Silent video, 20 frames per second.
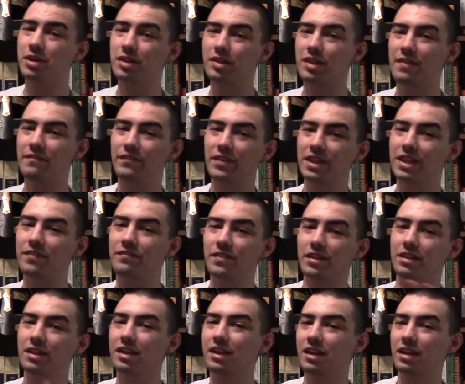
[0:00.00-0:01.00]
to say
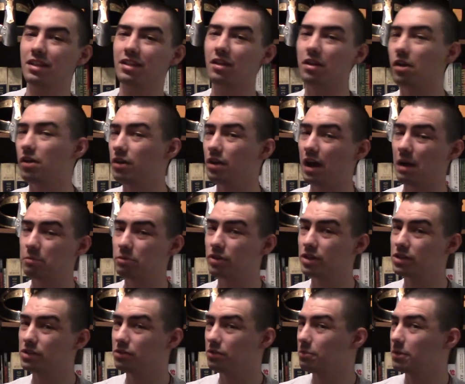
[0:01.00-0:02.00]
50-50, it's a good
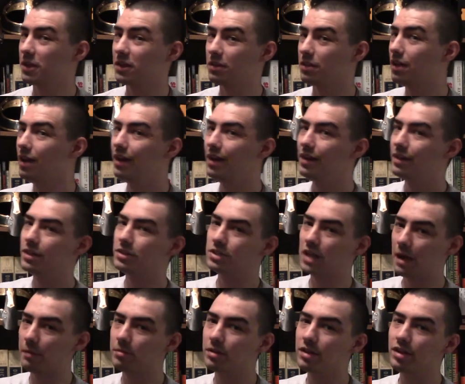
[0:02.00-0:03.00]
operational, because the
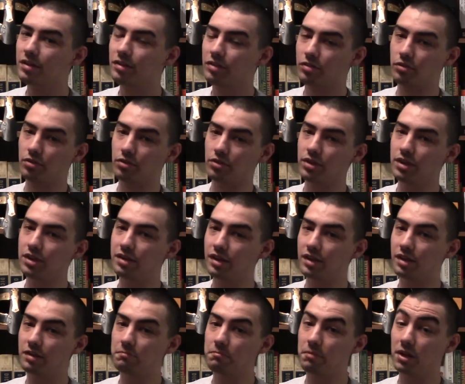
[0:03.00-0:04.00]
Japanese certainly did
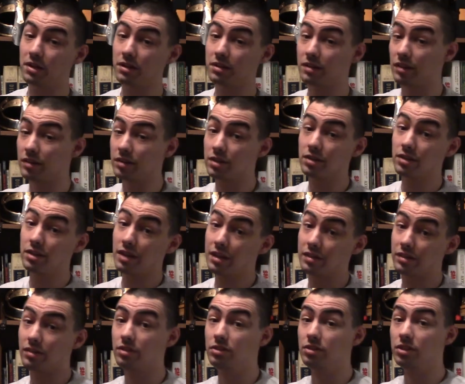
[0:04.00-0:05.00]
it, but technically
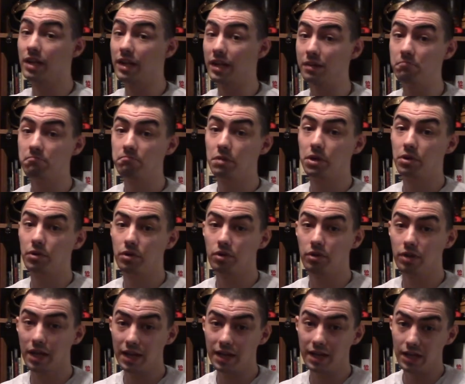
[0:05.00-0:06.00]
that's the late
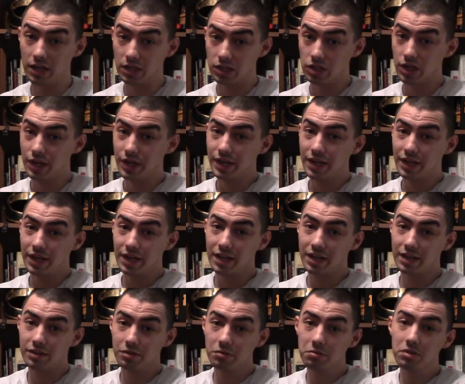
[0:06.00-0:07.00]
Imperial Age.
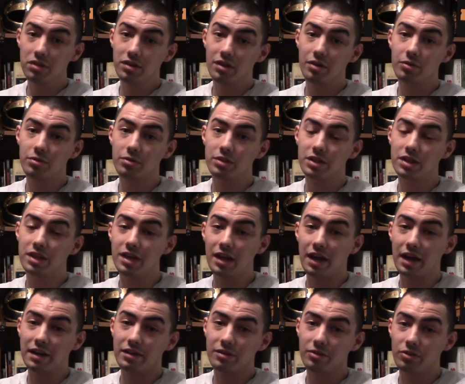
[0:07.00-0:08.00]
And in doing so, the
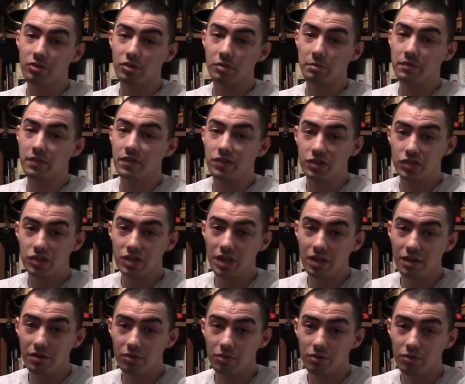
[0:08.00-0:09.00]
idealism of the
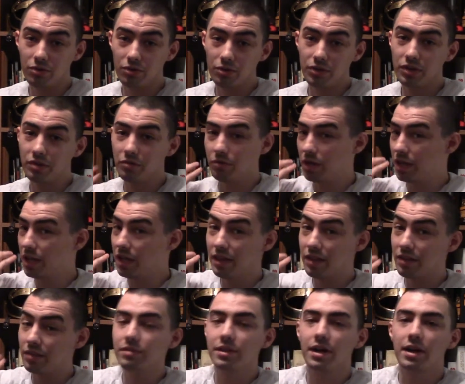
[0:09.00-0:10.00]
shield
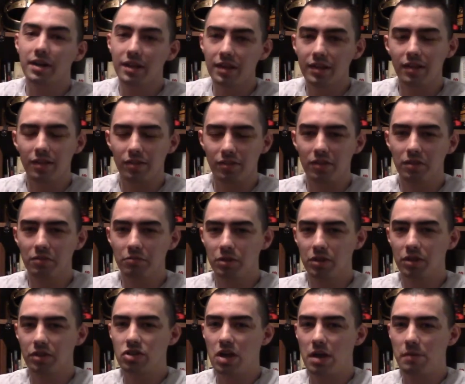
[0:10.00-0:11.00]
is non-existent with
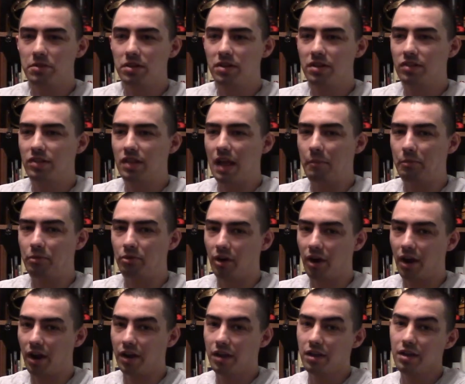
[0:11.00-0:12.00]
the Japanese samurai,